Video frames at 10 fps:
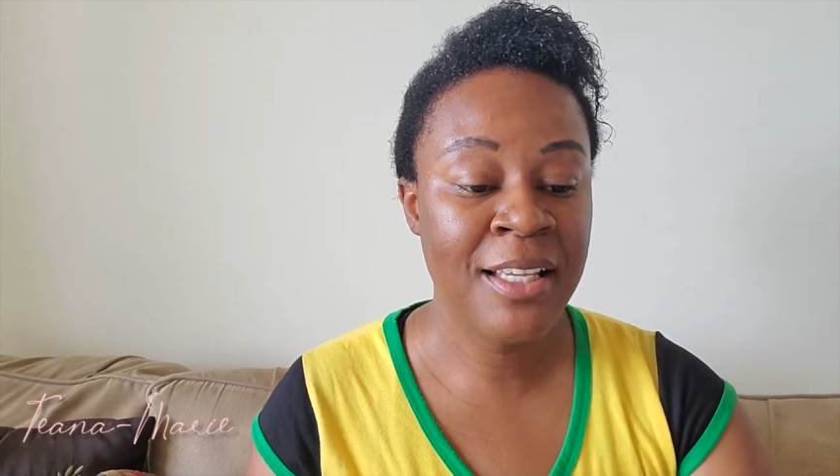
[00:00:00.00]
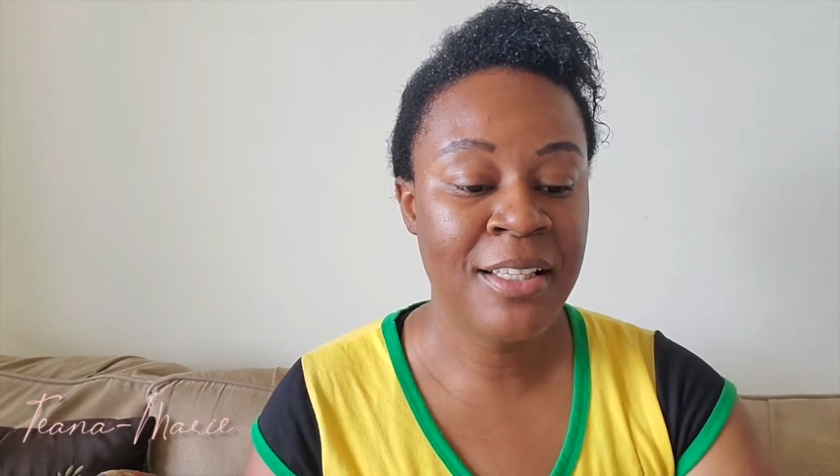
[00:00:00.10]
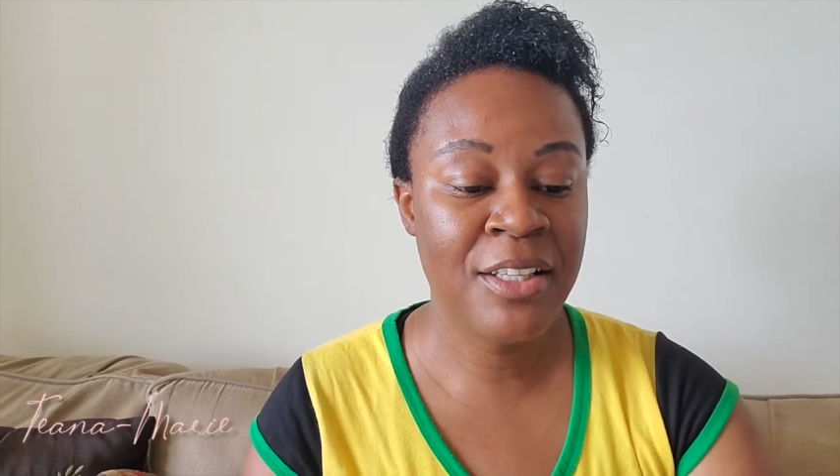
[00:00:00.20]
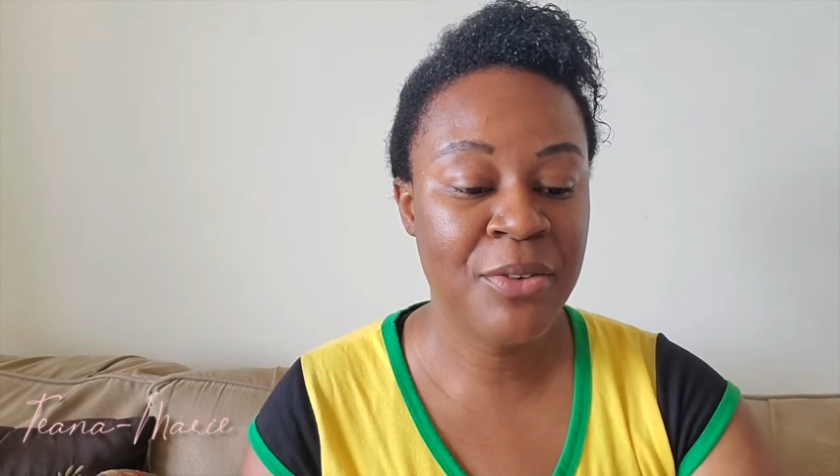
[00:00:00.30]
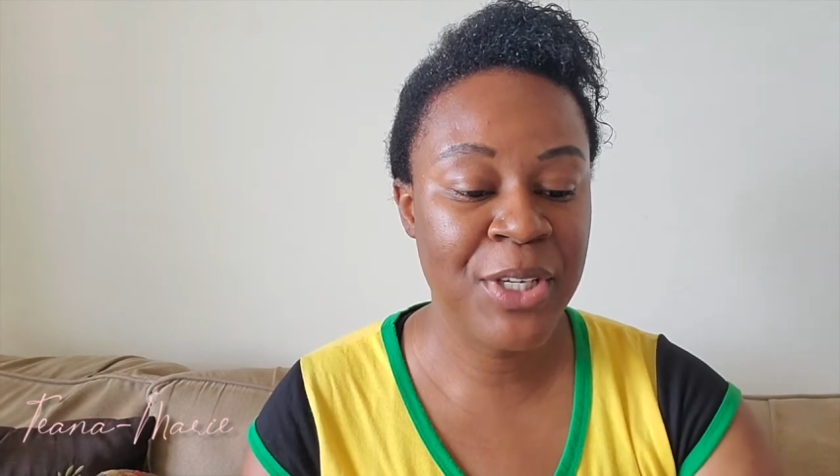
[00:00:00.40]

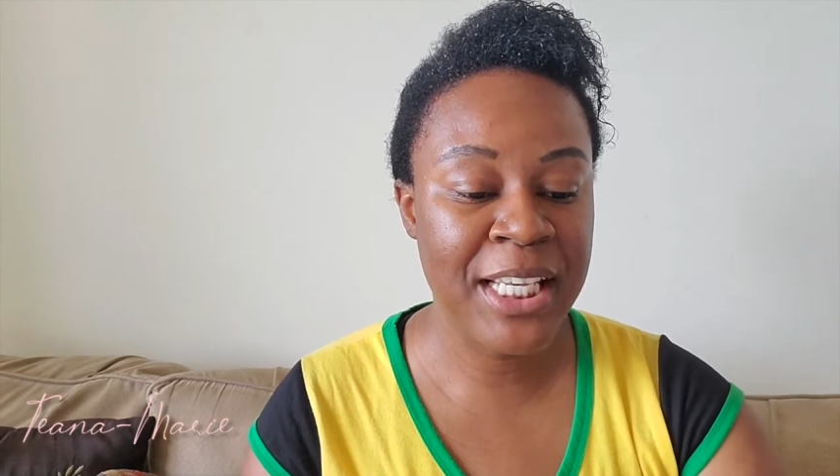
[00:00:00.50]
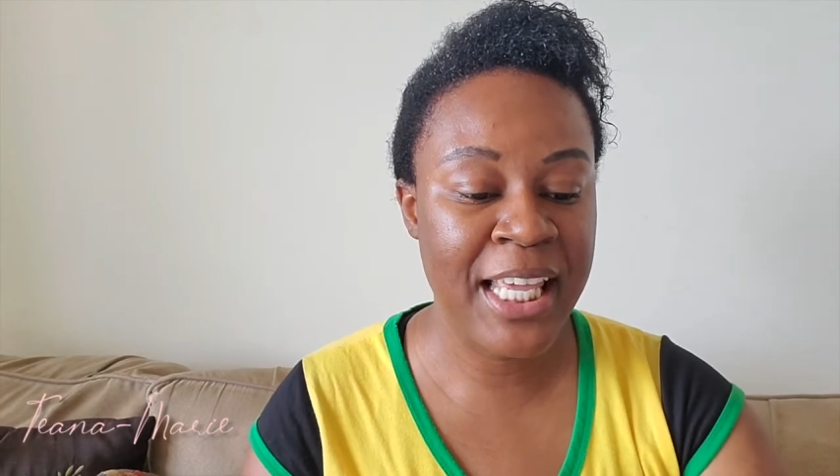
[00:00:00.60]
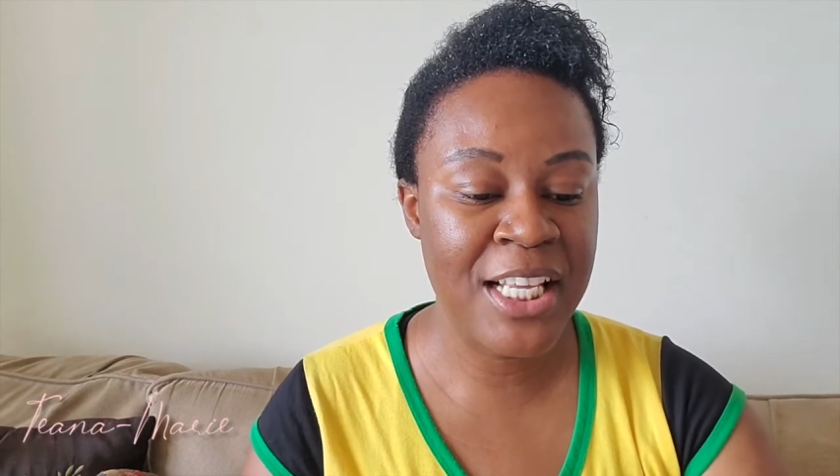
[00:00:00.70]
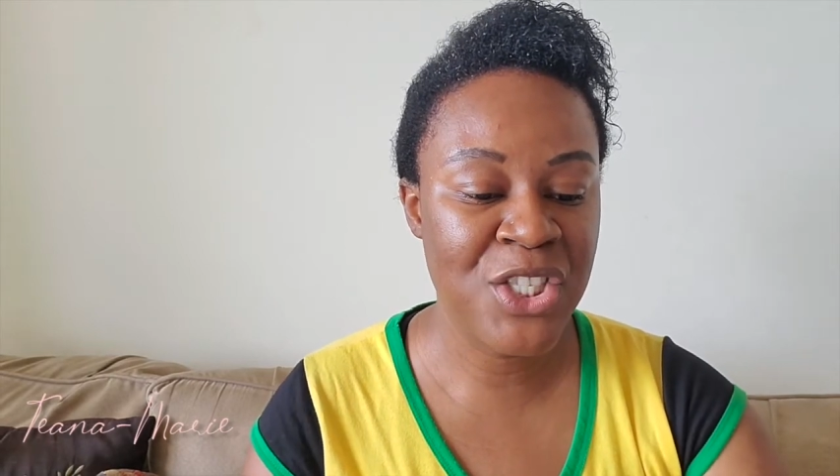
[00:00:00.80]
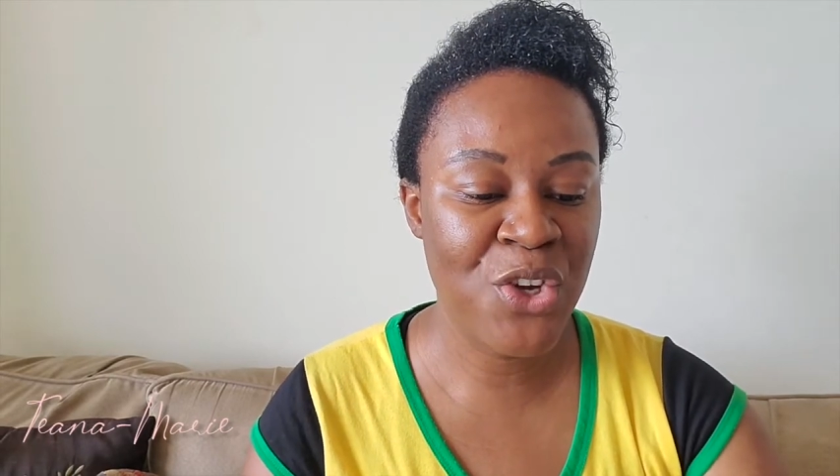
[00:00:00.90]
the
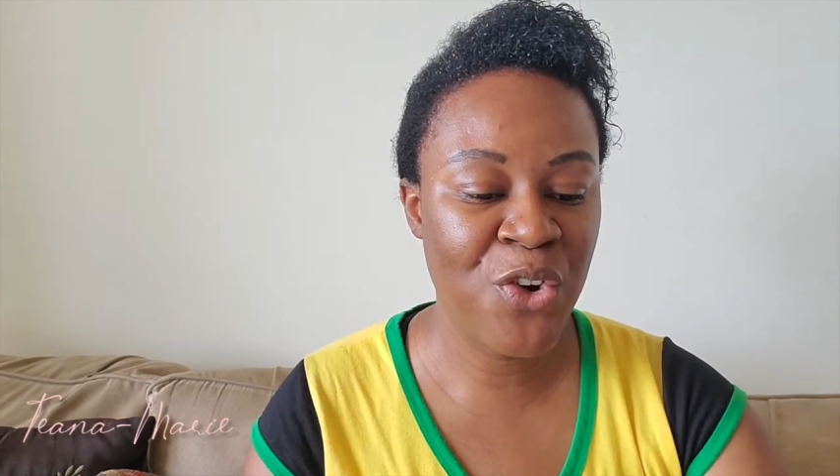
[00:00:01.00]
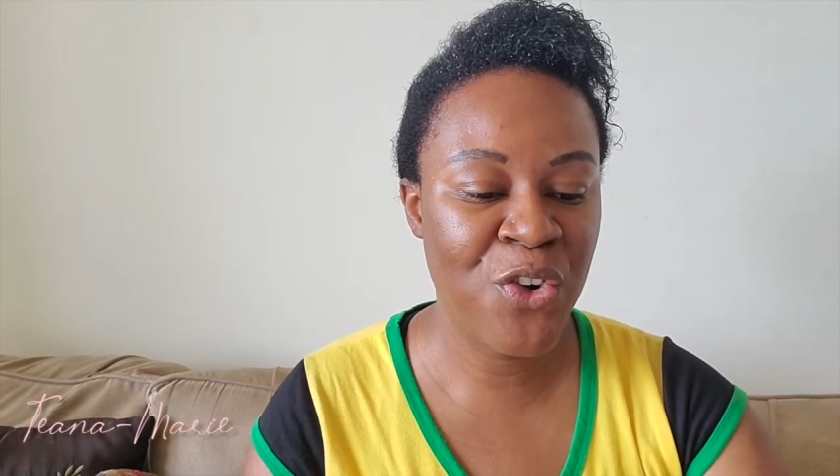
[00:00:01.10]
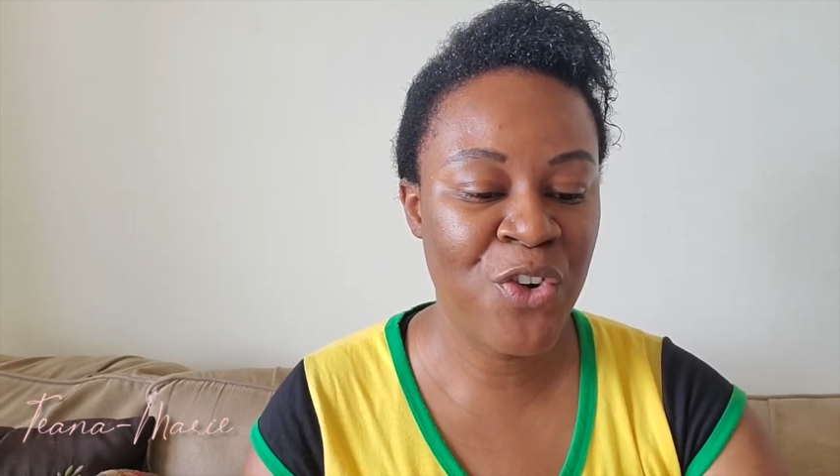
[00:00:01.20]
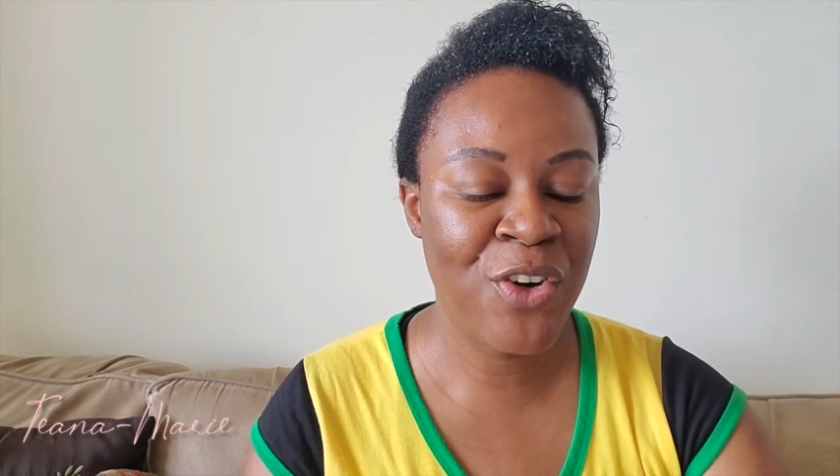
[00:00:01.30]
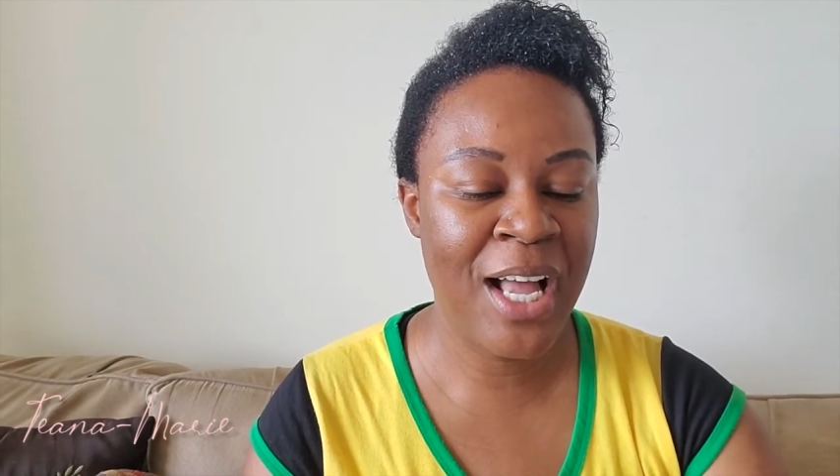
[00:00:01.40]
relay.
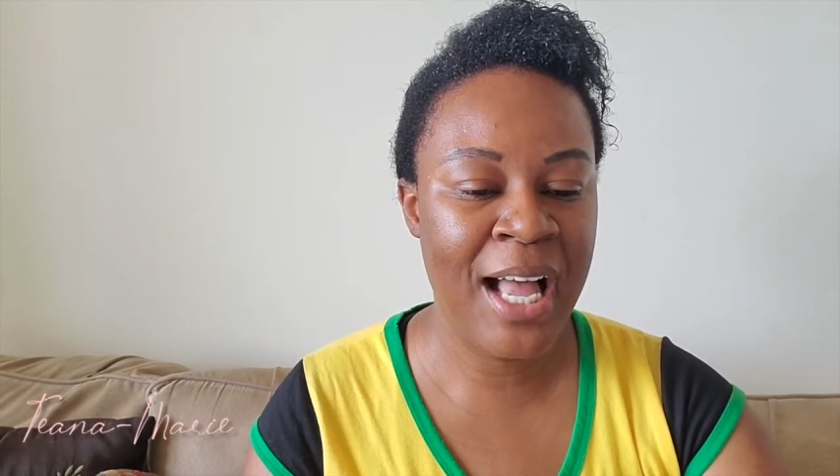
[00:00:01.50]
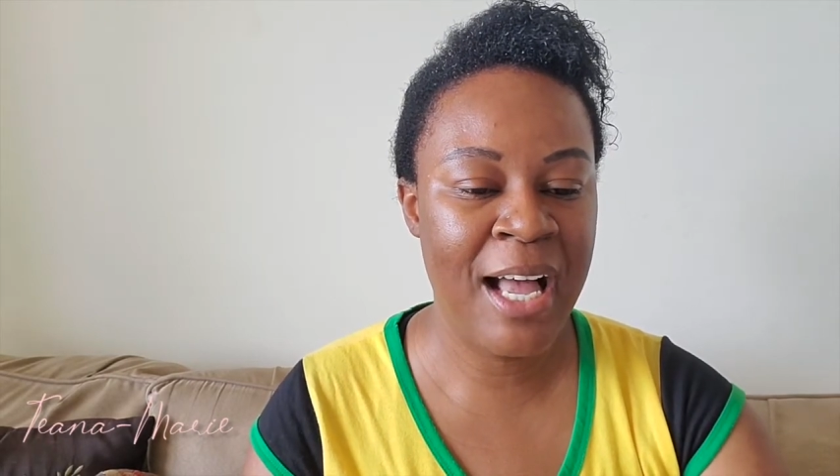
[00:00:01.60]
So